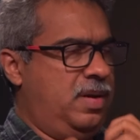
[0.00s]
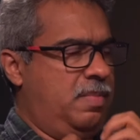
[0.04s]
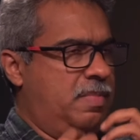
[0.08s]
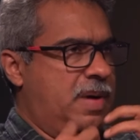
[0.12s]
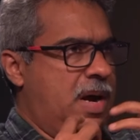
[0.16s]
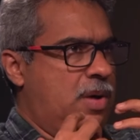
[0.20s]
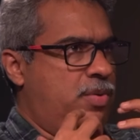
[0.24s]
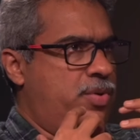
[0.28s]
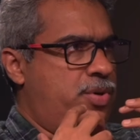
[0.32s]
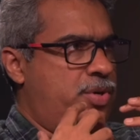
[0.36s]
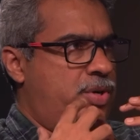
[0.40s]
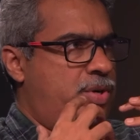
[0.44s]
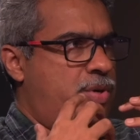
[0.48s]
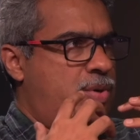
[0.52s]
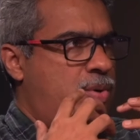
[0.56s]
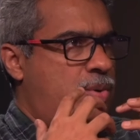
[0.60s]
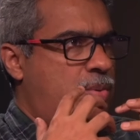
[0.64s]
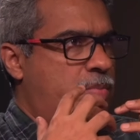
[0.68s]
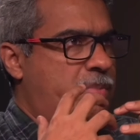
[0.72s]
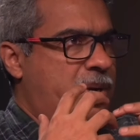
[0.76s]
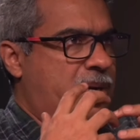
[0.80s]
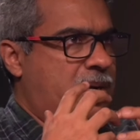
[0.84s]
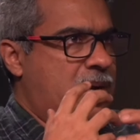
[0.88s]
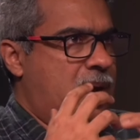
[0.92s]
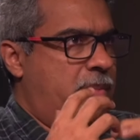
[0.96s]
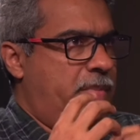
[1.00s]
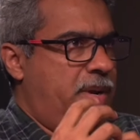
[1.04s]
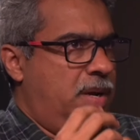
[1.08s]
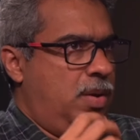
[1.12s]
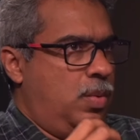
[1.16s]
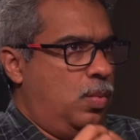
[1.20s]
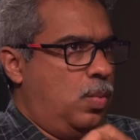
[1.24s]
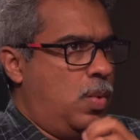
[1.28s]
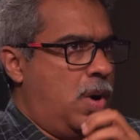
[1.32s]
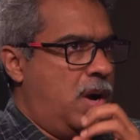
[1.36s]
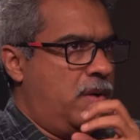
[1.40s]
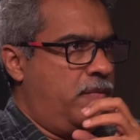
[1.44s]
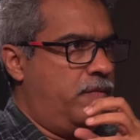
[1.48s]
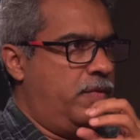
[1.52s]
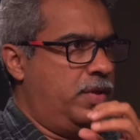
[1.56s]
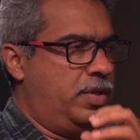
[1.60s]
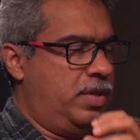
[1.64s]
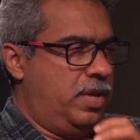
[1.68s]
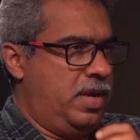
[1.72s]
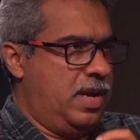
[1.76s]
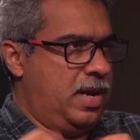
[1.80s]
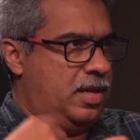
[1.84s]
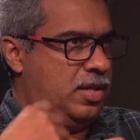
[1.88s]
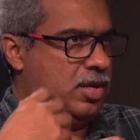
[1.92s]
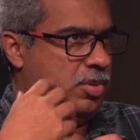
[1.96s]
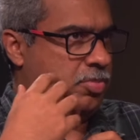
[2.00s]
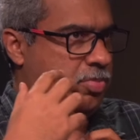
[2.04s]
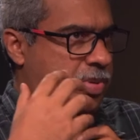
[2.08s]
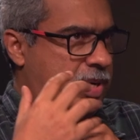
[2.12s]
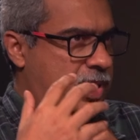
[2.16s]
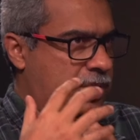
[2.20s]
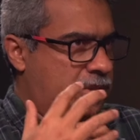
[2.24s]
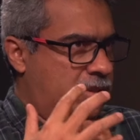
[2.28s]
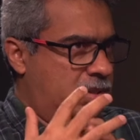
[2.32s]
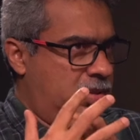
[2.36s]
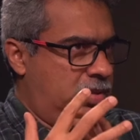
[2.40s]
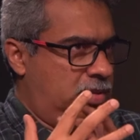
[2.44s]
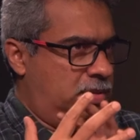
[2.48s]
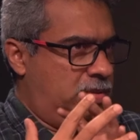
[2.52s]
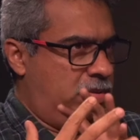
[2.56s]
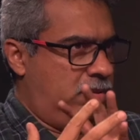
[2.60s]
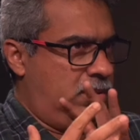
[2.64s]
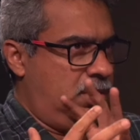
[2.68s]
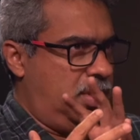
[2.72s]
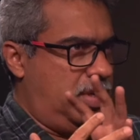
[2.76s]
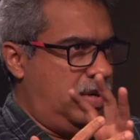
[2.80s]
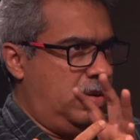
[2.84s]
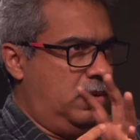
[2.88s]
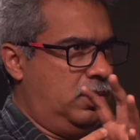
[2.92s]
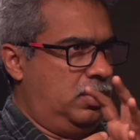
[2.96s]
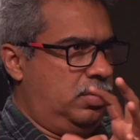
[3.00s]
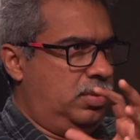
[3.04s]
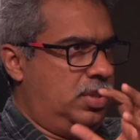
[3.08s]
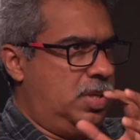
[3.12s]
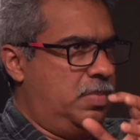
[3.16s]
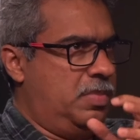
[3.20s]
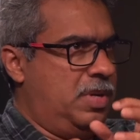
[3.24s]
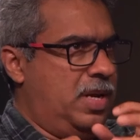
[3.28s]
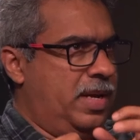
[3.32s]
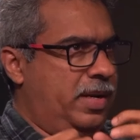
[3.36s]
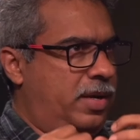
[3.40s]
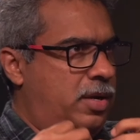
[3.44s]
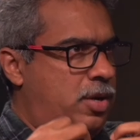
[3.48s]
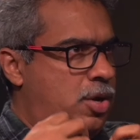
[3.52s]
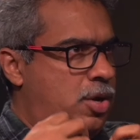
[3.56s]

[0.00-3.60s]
about you becoming one with the other person. Some like